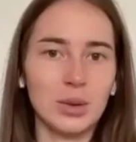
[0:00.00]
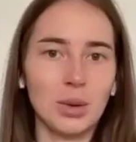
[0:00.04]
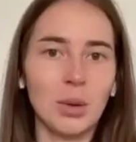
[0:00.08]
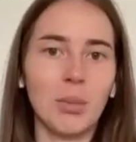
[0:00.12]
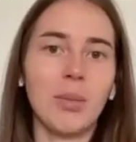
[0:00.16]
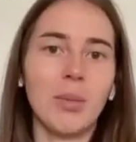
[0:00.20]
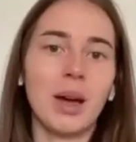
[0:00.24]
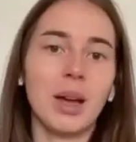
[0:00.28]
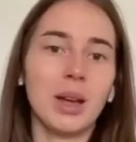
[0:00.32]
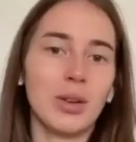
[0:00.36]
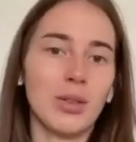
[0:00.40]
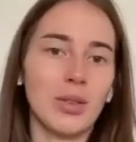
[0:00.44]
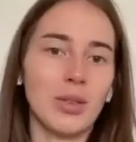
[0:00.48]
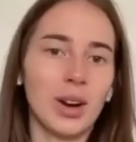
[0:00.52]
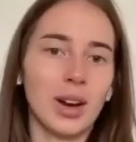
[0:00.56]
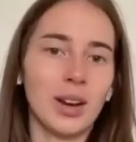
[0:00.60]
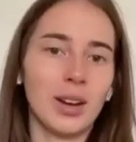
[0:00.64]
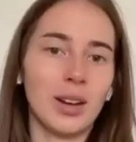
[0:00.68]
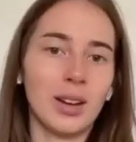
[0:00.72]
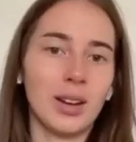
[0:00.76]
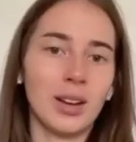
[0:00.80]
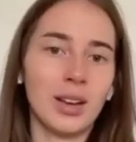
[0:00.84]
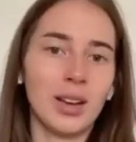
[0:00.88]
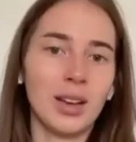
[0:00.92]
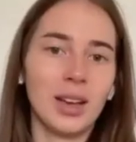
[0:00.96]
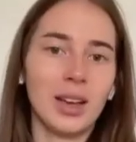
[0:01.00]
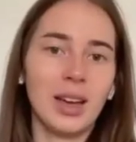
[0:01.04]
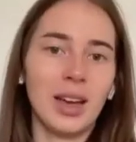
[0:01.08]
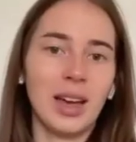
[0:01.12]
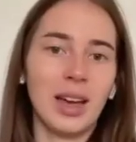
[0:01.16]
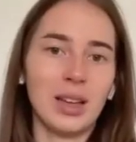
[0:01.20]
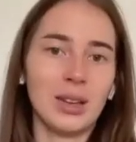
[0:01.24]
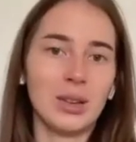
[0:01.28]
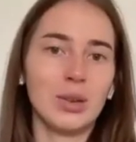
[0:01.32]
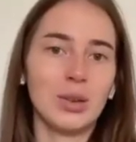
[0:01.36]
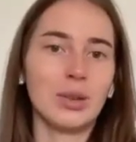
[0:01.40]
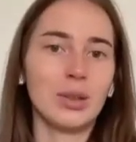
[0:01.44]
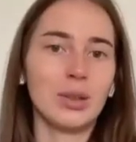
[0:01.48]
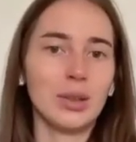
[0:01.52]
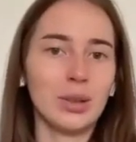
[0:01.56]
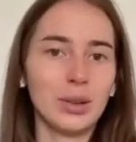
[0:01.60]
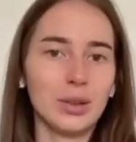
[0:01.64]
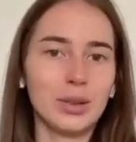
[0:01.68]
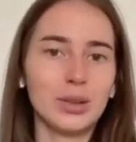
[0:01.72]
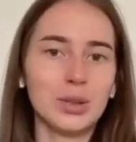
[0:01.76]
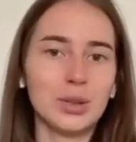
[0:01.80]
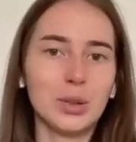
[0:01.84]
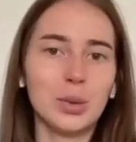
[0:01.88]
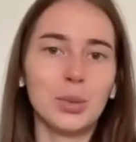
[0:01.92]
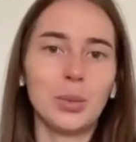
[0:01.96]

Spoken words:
your migraine, and you learn